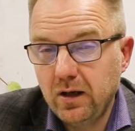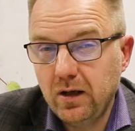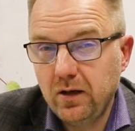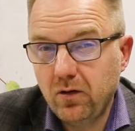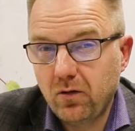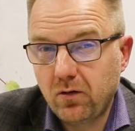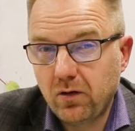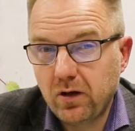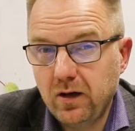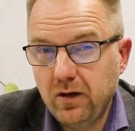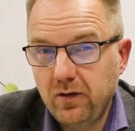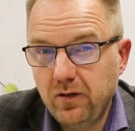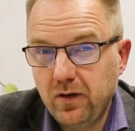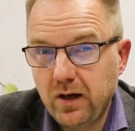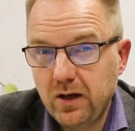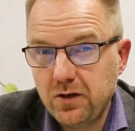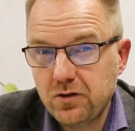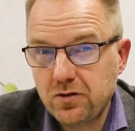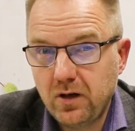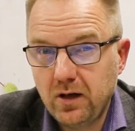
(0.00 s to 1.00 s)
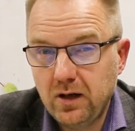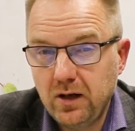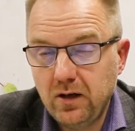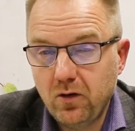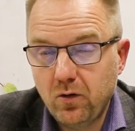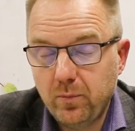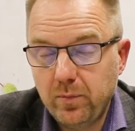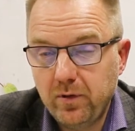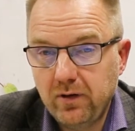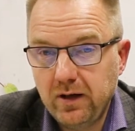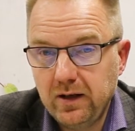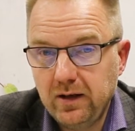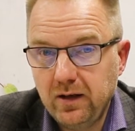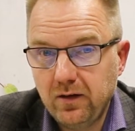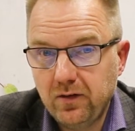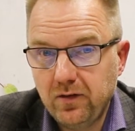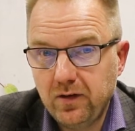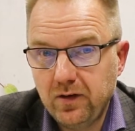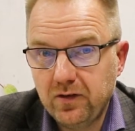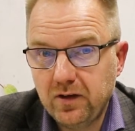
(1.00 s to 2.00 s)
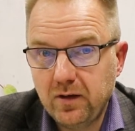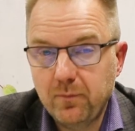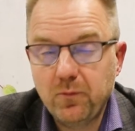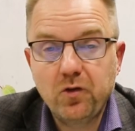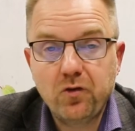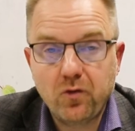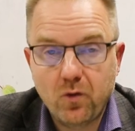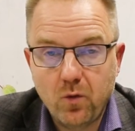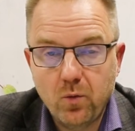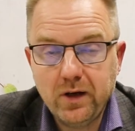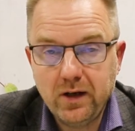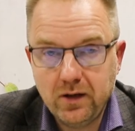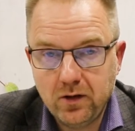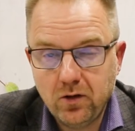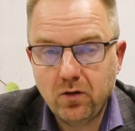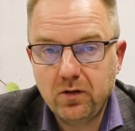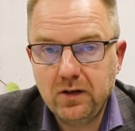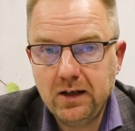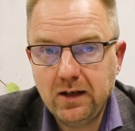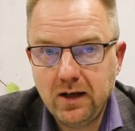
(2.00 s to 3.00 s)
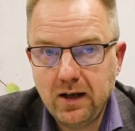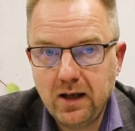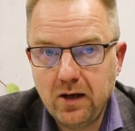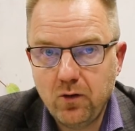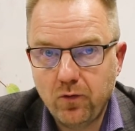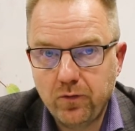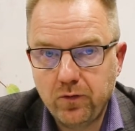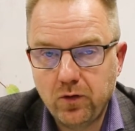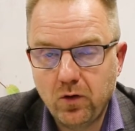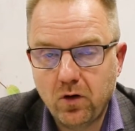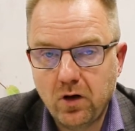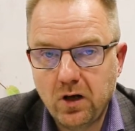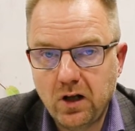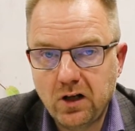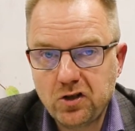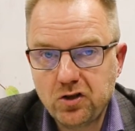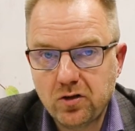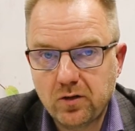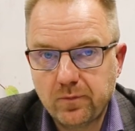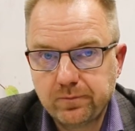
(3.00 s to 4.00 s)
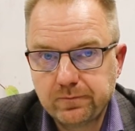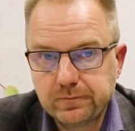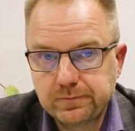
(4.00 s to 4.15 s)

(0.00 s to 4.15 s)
in your organization, in your operating system, so in your DNA of your culture.